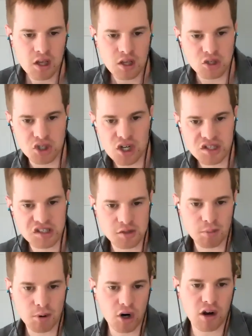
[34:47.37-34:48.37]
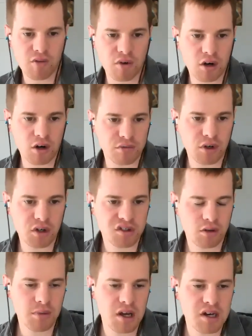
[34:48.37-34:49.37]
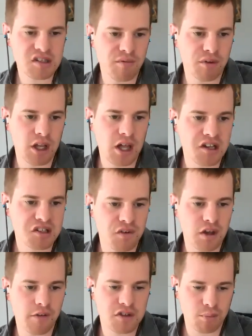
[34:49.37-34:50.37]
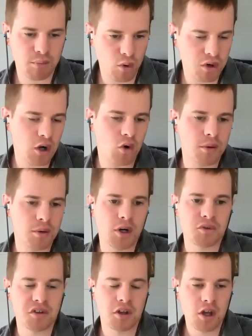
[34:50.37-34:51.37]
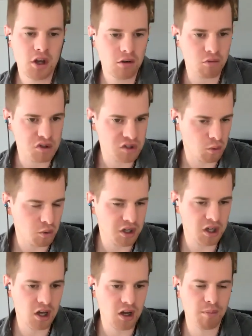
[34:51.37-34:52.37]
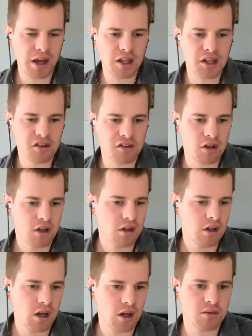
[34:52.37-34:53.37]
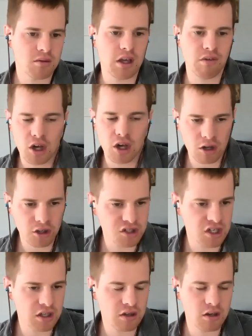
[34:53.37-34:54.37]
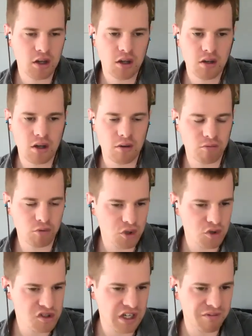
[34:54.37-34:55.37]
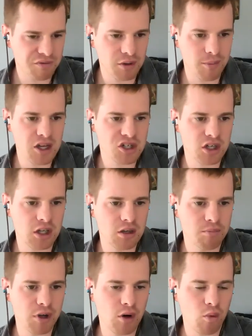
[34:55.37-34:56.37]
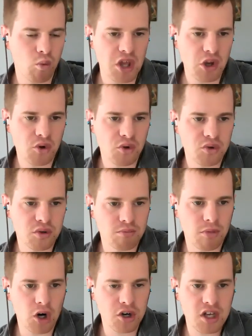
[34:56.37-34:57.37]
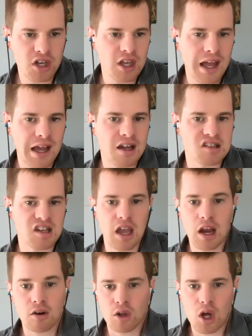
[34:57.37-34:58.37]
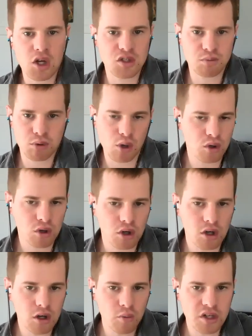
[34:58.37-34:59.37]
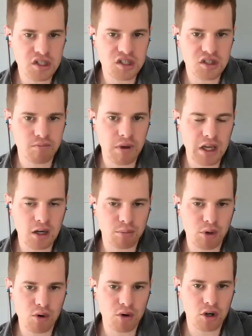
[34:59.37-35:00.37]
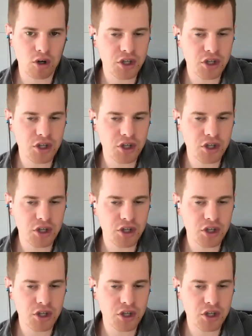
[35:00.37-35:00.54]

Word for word: just as part of our functional medicine philosophy of supporting hormones, restoring gut balance, uh, giving collagen, uh, reducing inflammation, but we don't market it as a hair loss protocol. We just make it a protocol